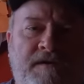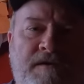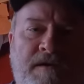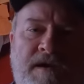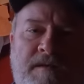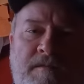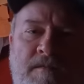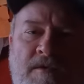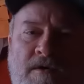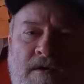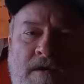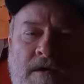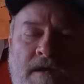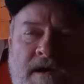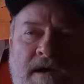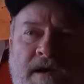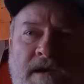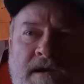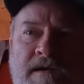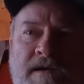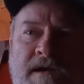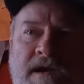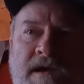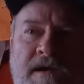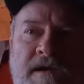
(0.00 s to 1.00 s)
to do any more of
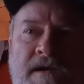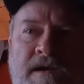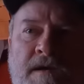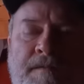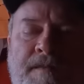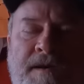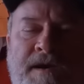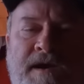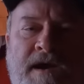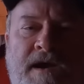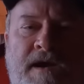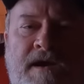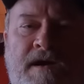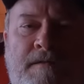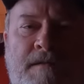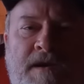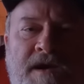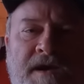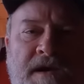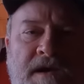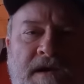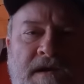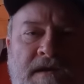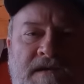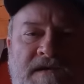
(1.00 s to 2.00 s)
that getting up and down on
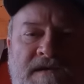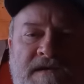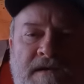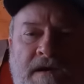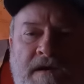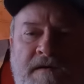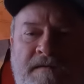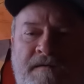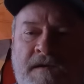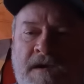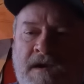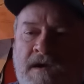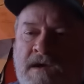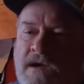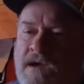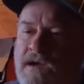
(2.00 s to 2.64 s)
my knees stuff.